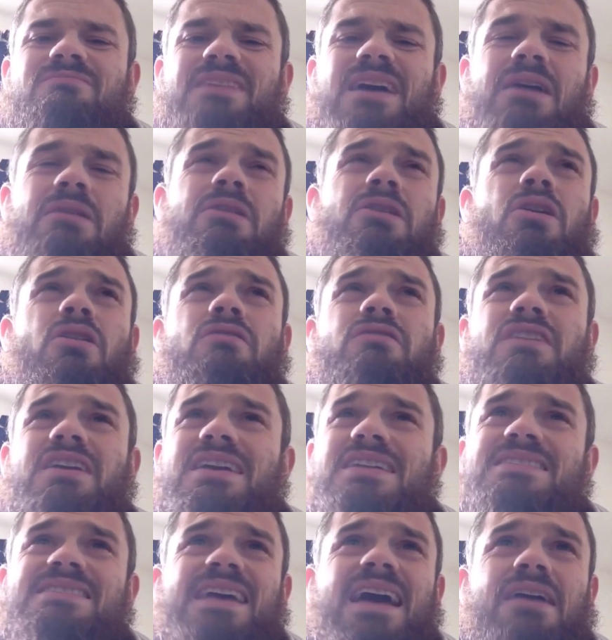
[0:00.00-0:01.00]
Now, a lot of
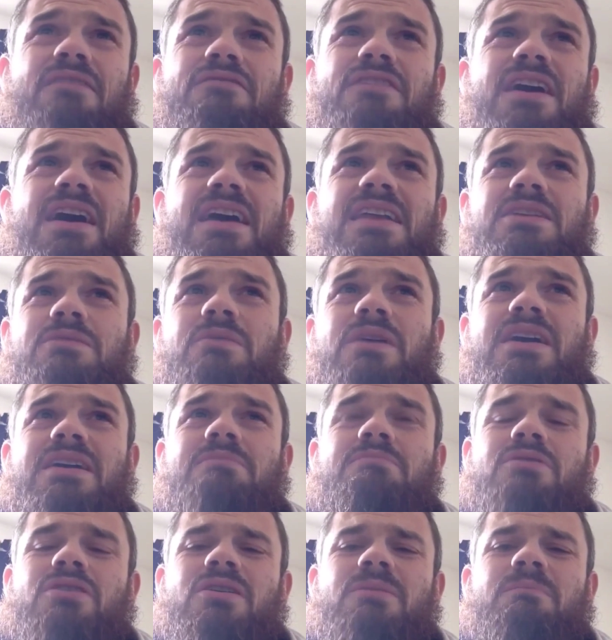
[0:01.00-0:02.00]
kids have that anyway,
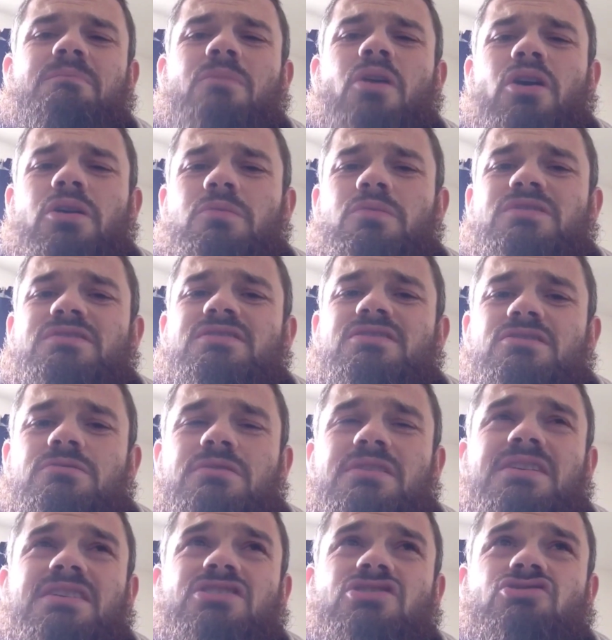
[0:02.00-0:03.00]
but mine was to
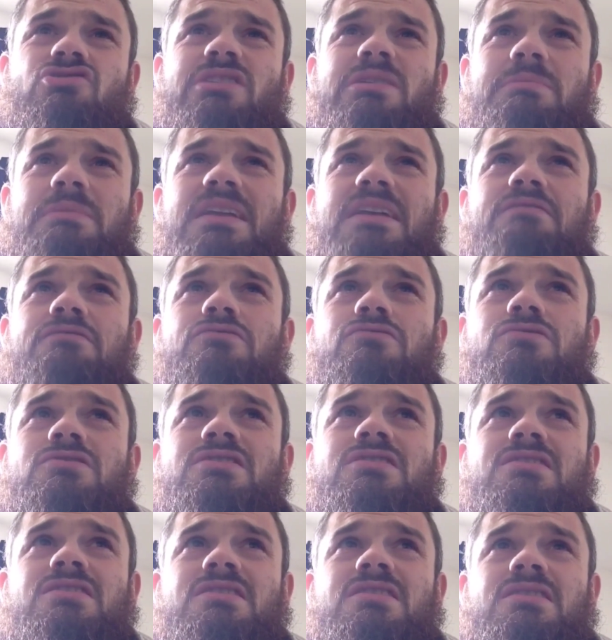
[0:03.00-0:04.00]
extreme levels